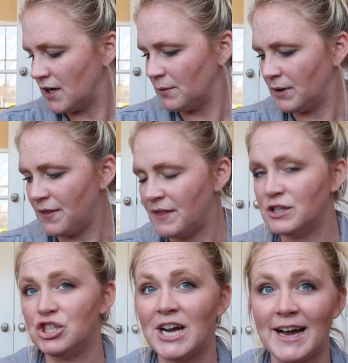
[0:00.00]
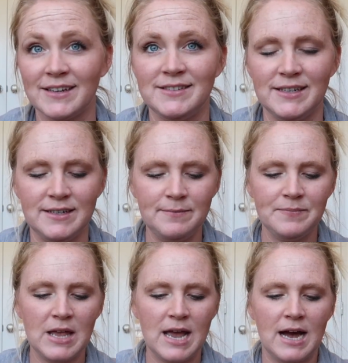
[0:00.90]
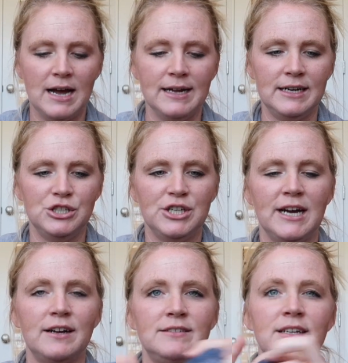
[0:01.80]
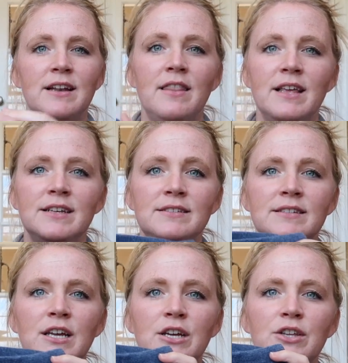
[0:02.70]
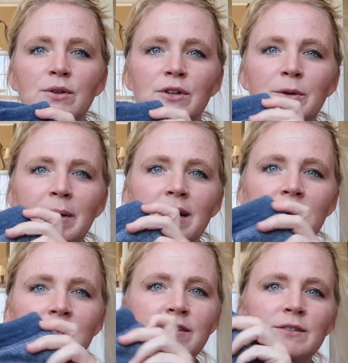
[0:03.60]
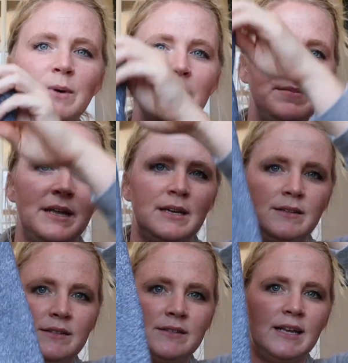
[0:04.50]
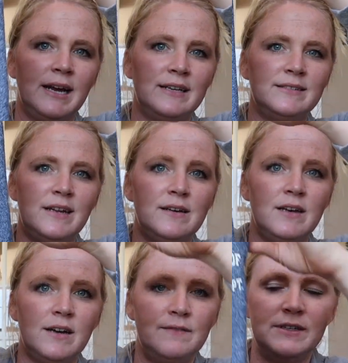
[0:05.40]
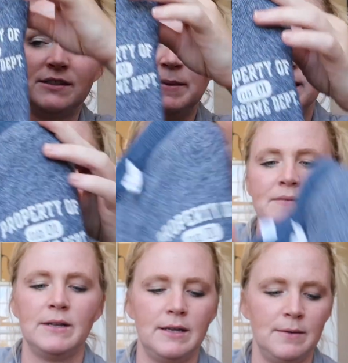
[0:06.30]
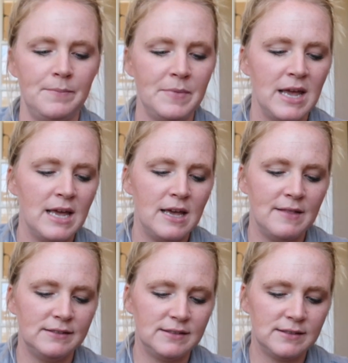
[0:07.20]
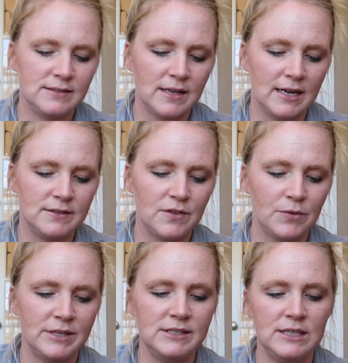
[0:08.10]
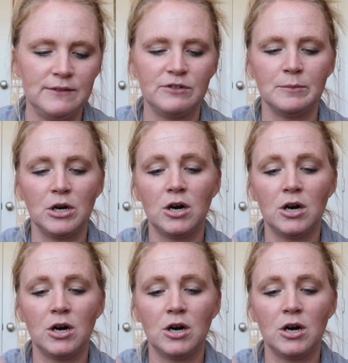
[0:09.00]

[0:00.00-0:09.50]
start with Jackson. I got Jackson this cute little pair of sweatpants. Like I said, none of his pants fit him. This is a size 3T from